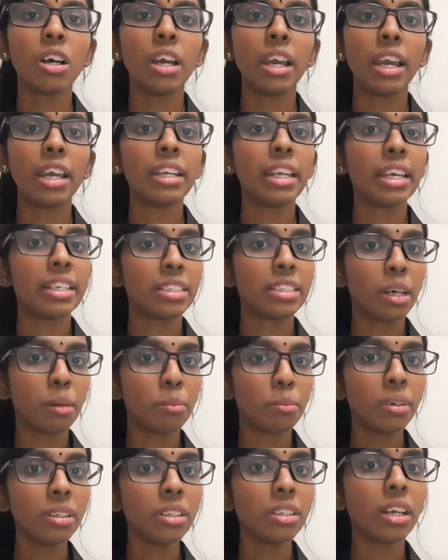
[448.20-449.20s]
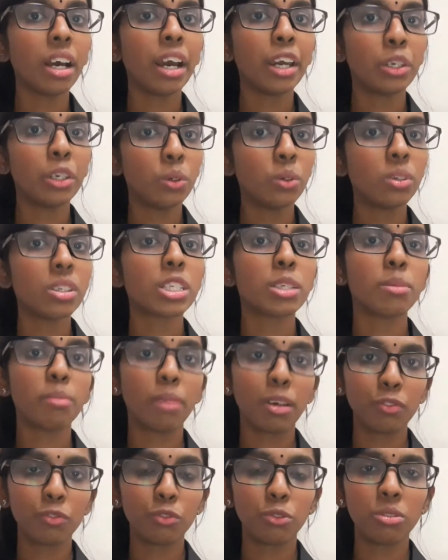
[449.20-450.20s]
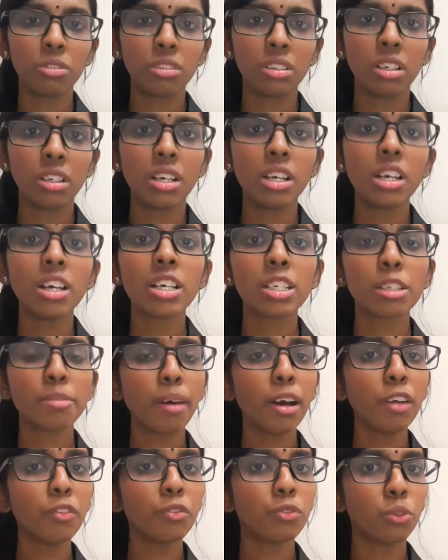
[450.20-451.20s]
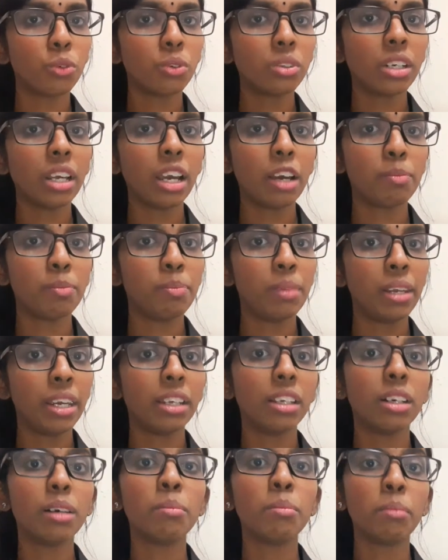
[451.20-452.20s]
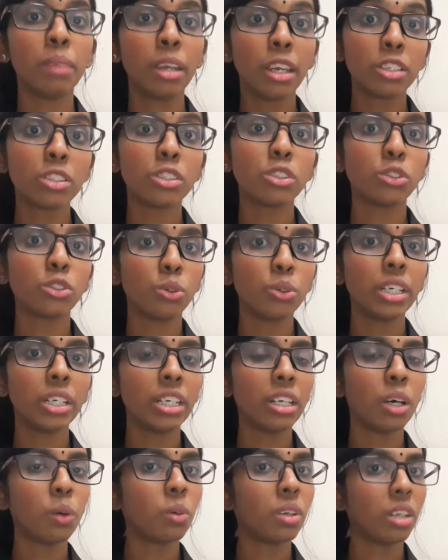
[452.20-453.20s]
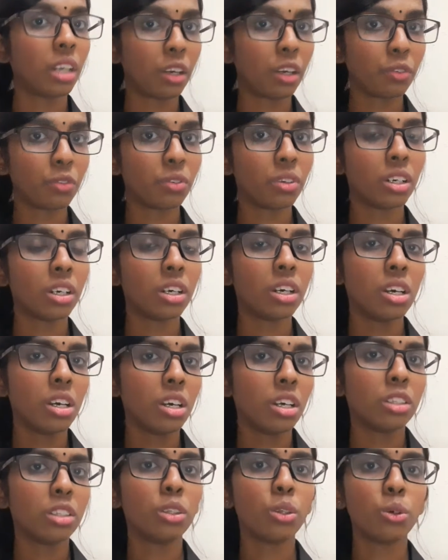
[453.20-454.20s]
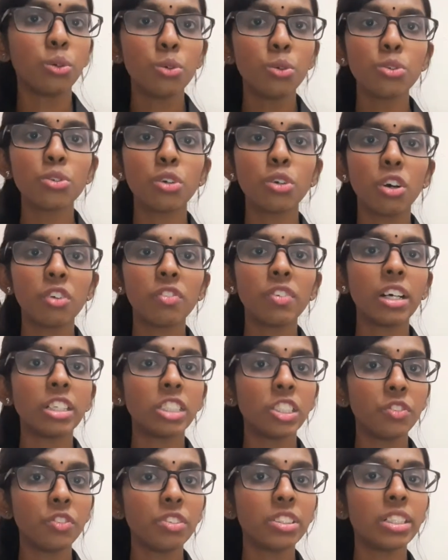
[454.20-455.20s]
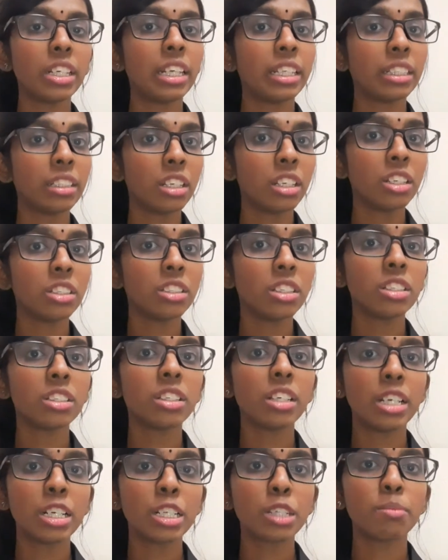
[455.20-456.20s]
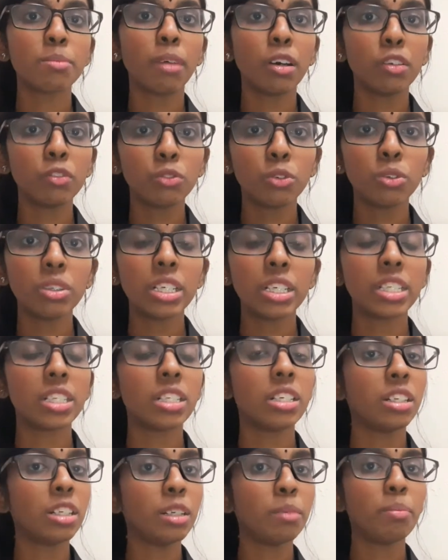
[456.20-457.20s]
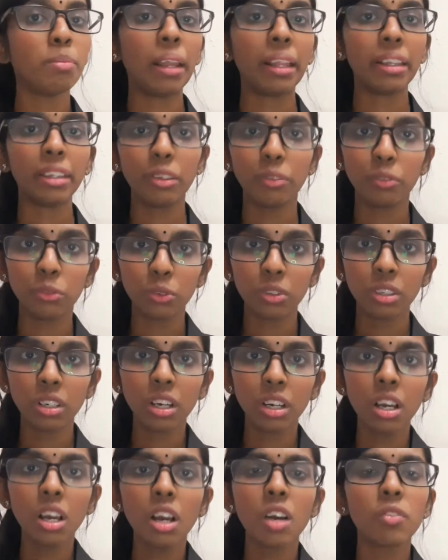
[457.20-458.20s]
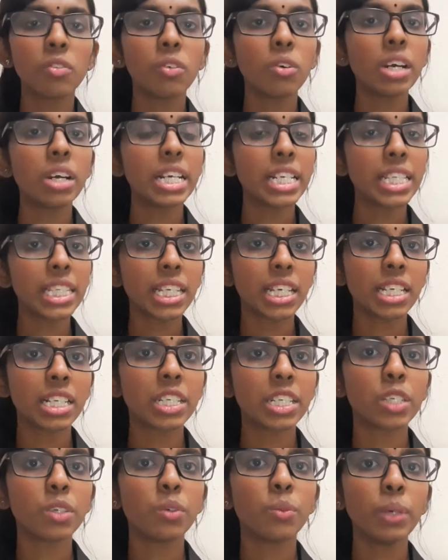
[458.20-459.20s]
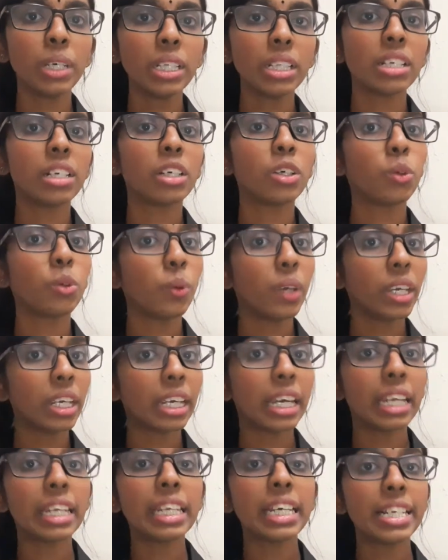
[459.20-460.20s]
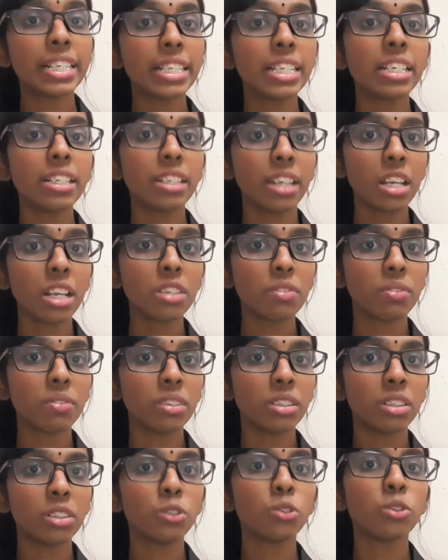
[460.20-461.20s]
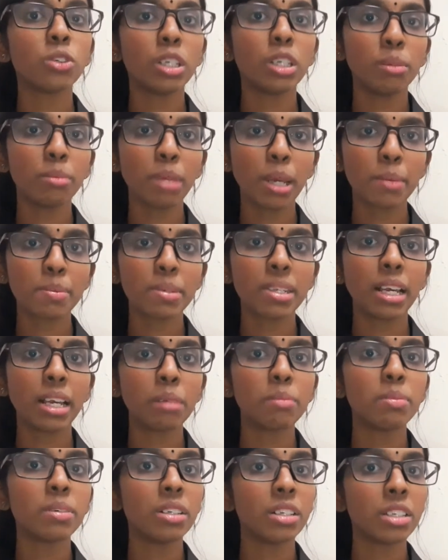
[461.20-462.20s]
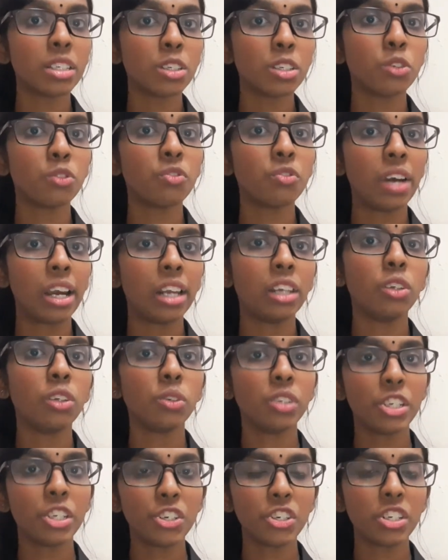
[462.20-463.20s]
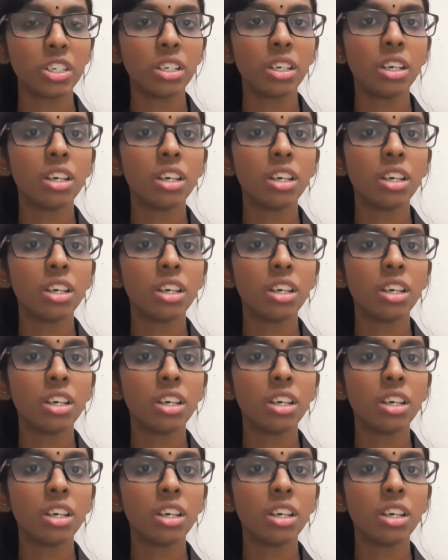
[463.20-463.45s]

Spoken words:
An example, I took smartphone. Smartphones have played a major role in our life. The use of artificial intelligence in smartphone is really plentiful. For instance, with a quick and easy transfer, Google Maps helps us to find location.